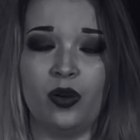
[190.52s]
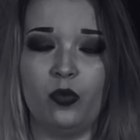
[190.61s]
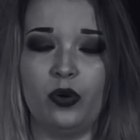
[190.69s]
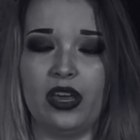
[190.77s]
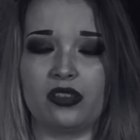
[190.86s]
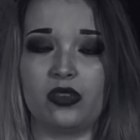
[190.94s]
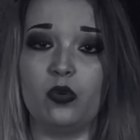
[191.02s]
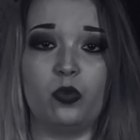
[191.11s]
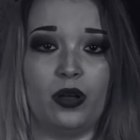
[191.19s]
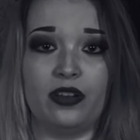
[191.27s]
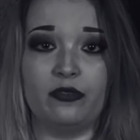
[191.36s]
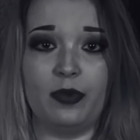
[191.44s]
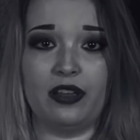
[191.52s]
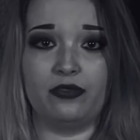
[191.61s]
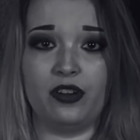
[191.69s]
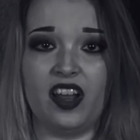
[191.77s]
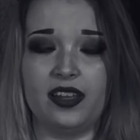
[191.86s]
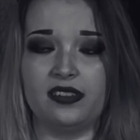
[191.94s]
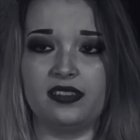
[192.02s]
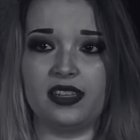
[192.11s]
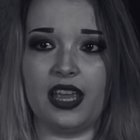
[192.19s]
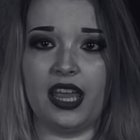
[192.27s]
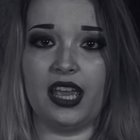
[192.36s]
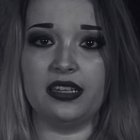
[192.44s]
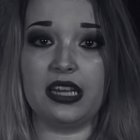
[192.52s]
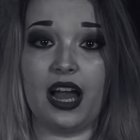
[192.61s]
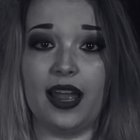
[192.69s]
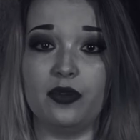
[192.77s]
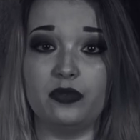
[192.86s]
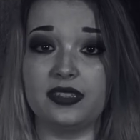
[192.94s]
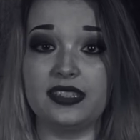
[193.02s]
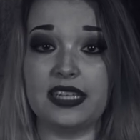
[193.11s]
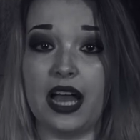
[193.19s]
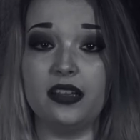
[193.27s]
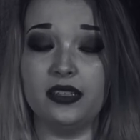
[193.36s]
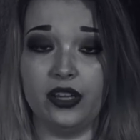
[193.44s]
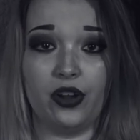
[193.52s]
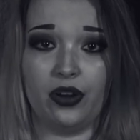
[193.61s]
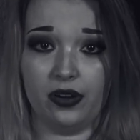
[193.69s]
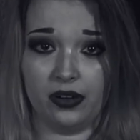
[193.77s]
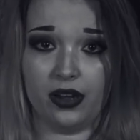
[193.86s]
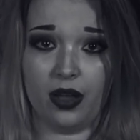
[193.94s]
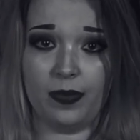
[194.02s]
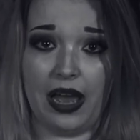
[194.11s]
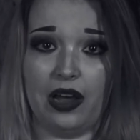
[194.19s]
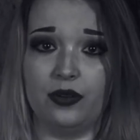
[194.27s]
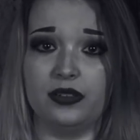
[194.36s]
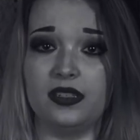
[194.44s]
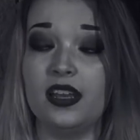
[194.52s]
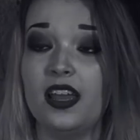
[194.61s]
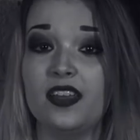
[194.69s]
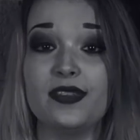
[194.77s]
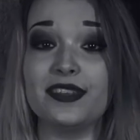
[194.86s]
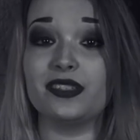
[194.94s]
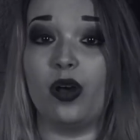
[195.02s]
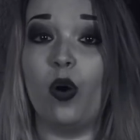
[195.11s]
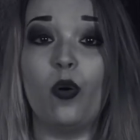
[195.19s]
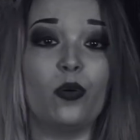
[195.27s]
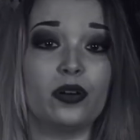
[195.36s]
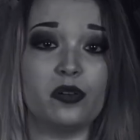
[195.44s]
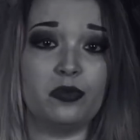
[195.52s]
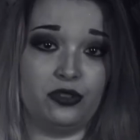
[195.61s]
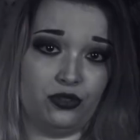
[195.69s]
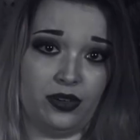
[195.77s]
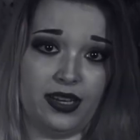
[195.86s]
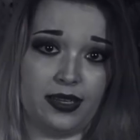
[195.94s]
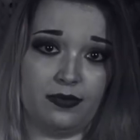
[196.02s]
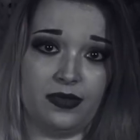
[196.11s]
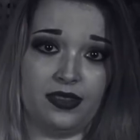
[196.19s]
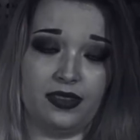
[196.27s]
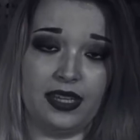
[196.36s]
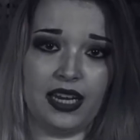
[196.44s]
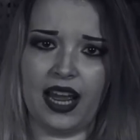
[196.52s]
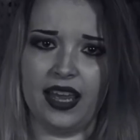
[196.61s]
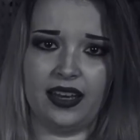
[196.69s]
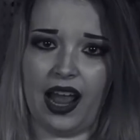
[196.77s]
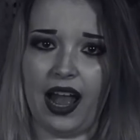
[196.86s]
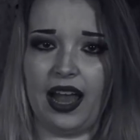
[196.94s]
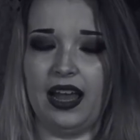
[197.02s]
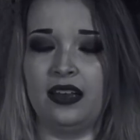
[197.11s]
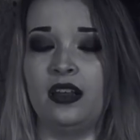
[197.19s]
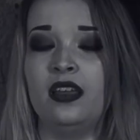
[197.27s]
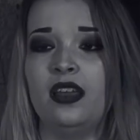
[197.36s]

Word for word: with one of my friends and I was telling her about this horrible dream that I had had